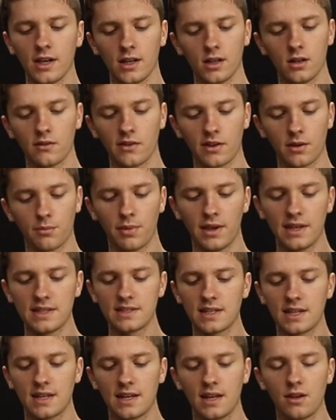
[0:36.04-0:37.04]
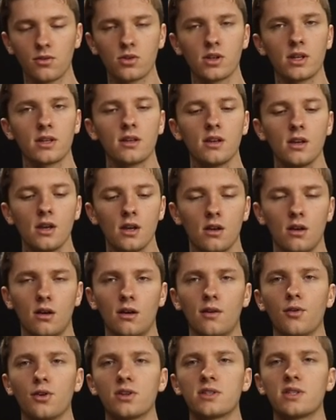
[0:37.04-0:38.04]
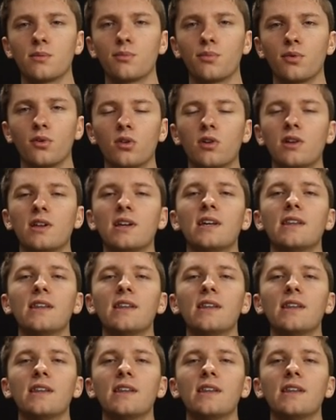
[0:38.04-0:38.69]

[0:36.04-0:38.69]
kind of like basic and everything, very simple.